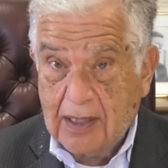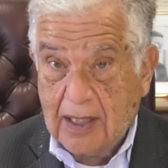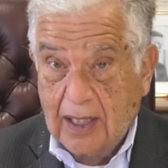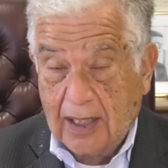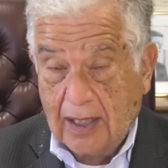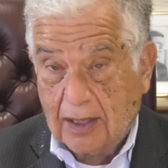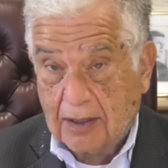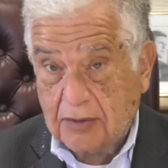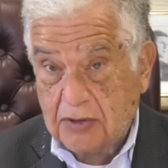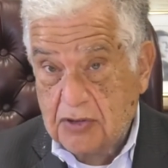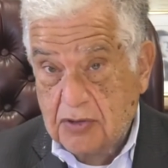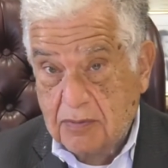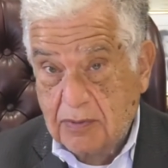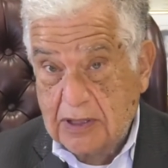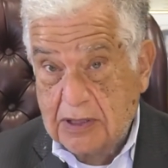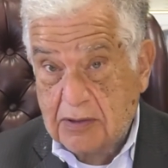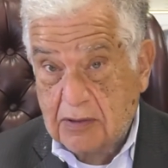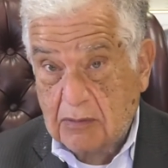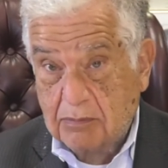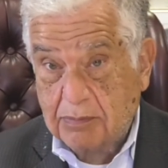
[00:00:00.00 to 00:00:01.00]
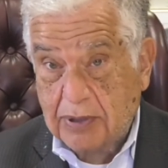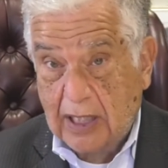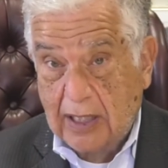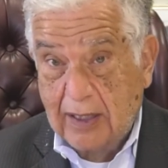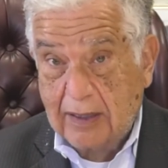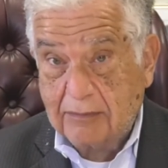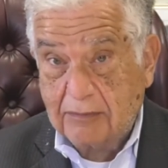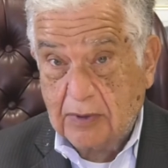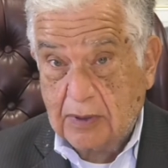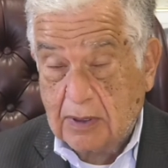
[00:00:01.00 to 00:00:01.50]
and streets are
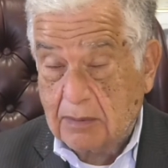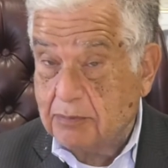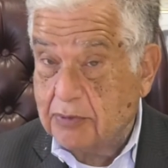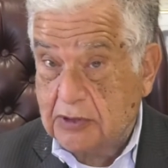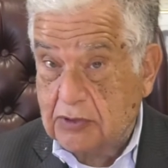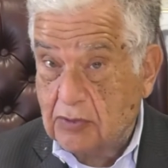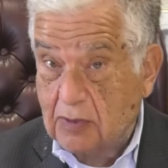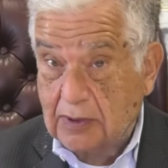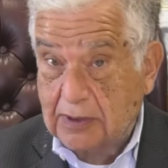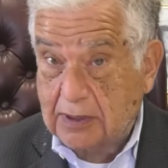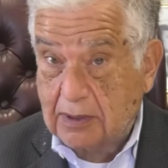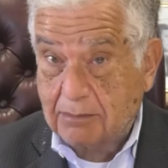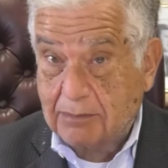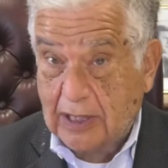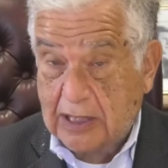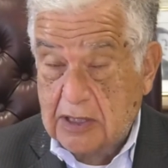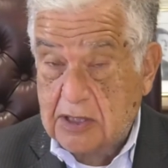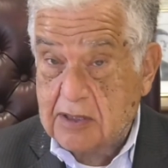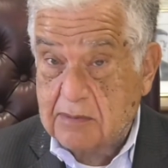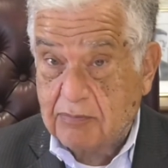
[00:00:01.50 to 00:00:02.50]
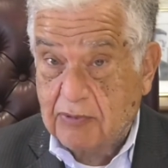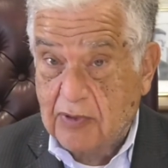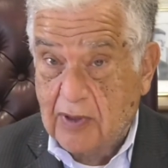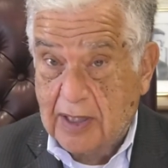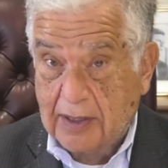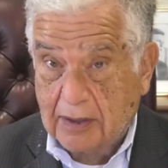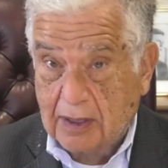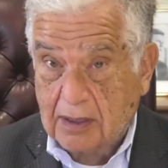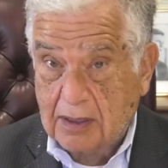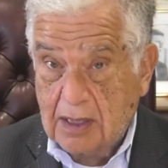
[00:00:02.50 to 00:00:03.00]
paved with a petroleum-based
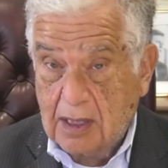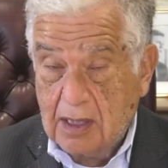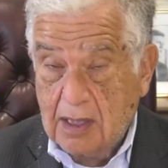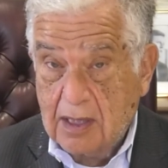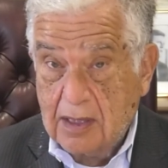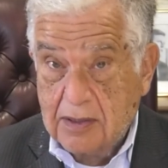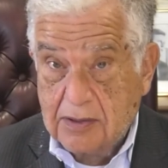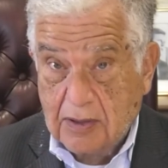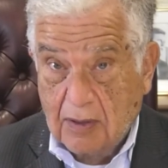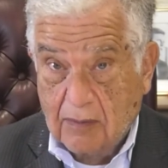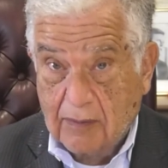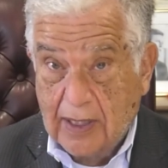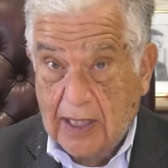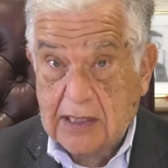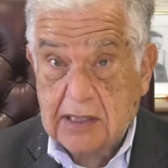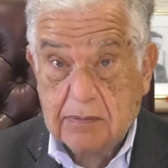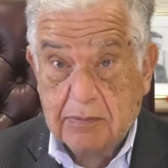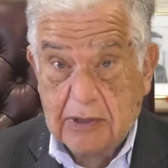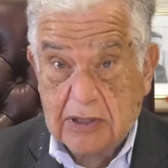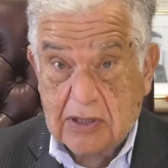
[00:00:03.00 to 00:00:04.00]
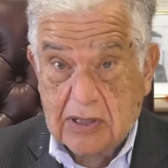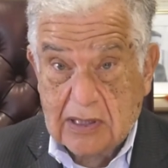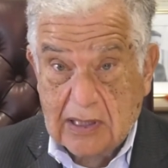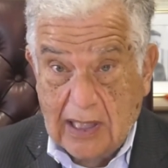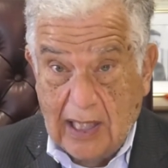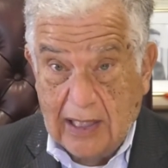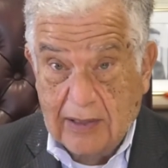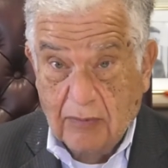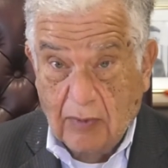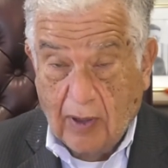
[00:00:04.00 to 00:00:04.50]
product, so that's been
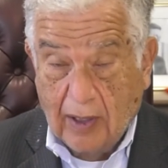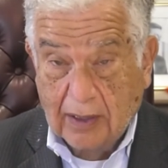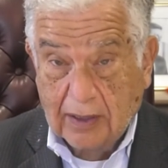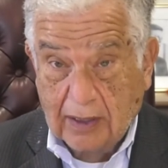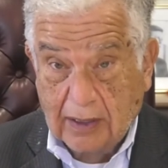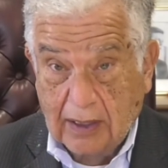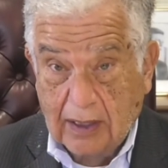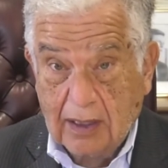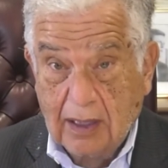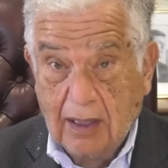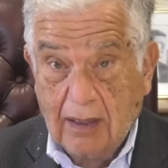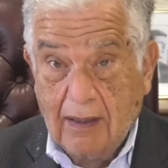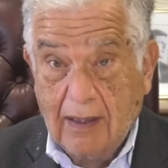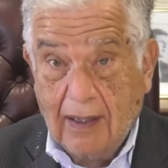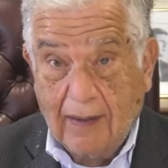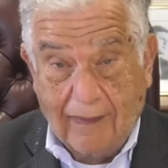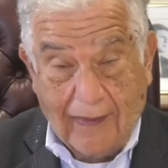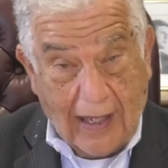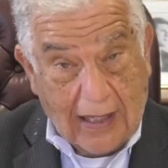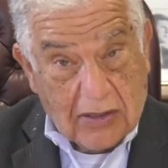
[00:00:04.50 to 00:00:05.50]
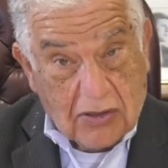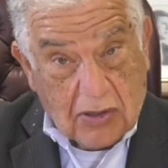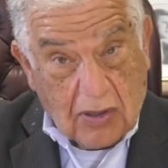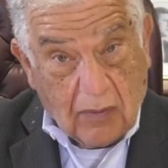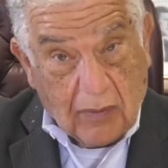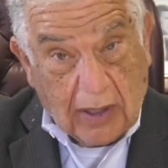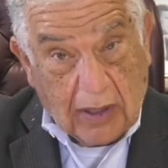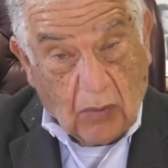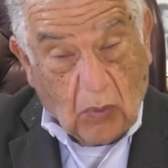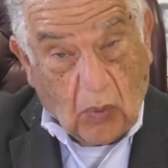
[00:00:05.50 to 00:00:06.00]
skyrocketing. That's
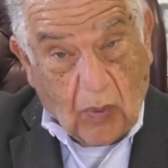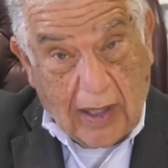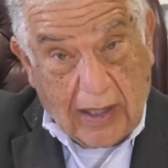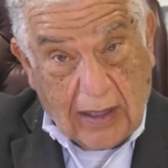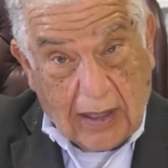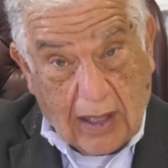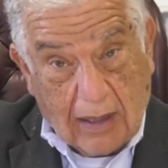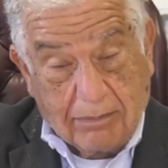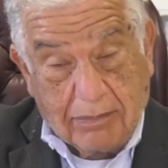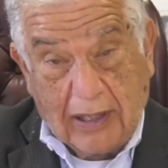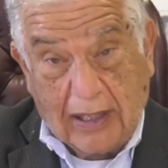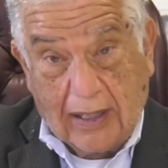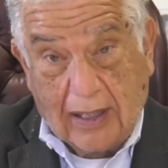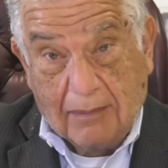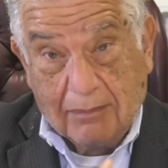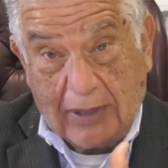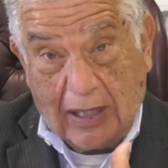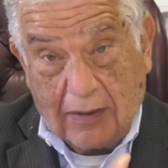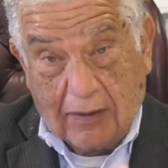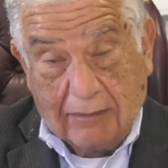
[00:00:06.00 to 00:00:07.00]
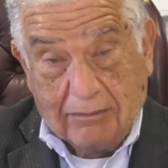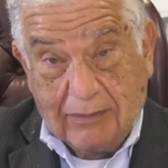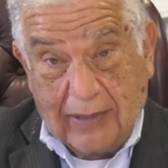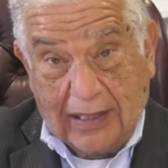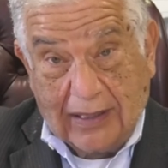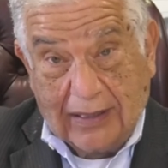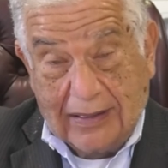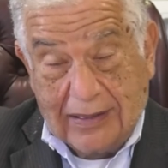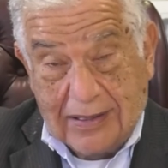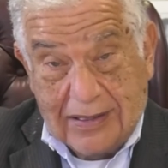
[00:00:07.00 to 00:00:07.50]
going way up, and our amount of
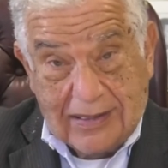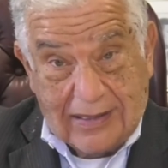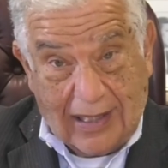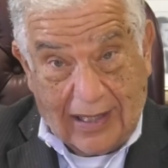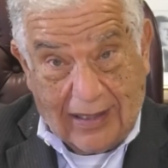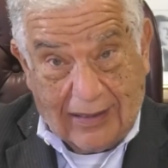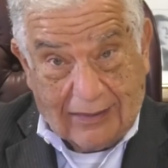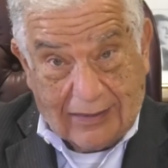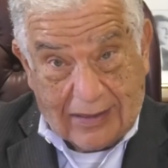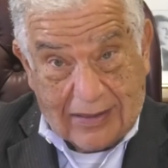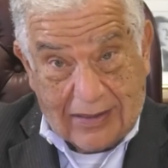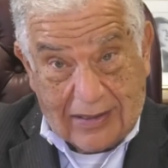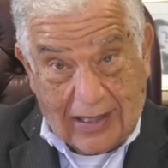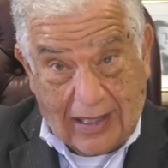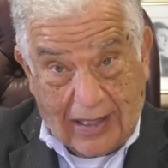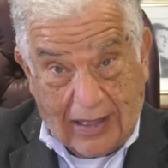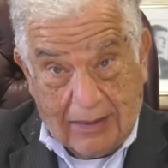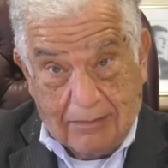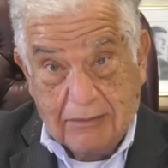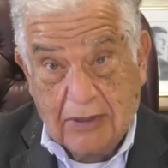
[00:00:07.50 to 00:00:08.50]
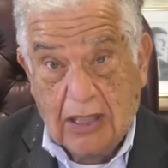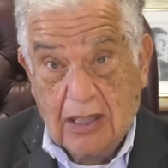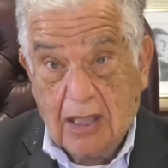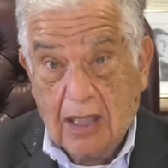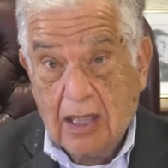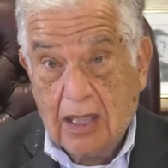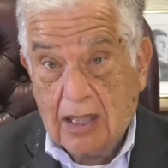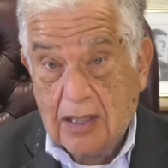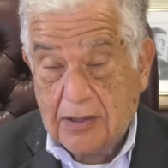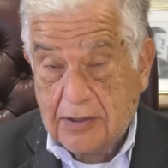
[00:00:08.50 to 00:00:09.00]
money is staying the same,
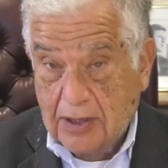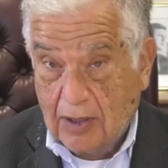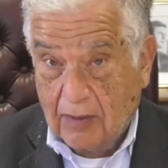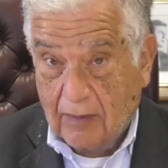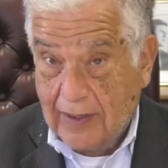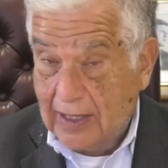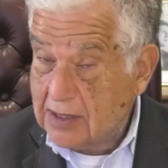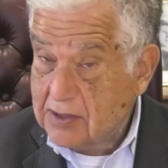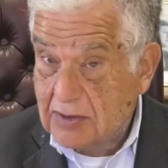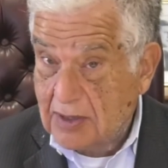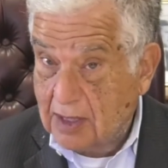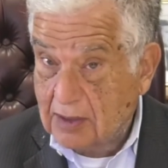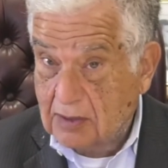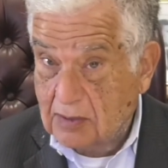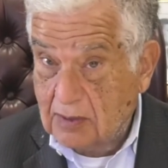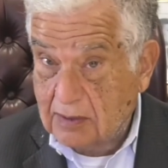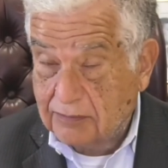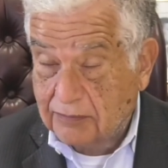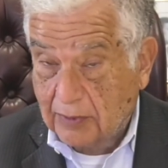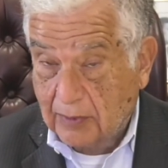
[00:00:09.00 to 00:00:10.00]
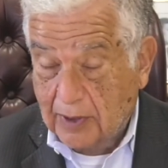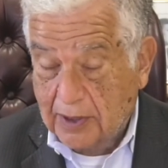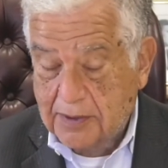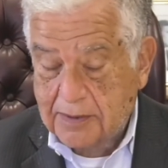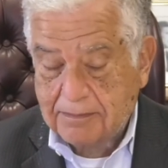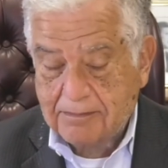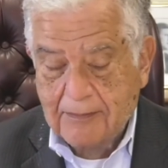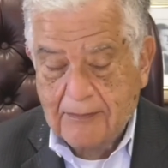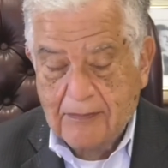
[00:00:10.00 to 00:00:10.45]
so that's not good for us.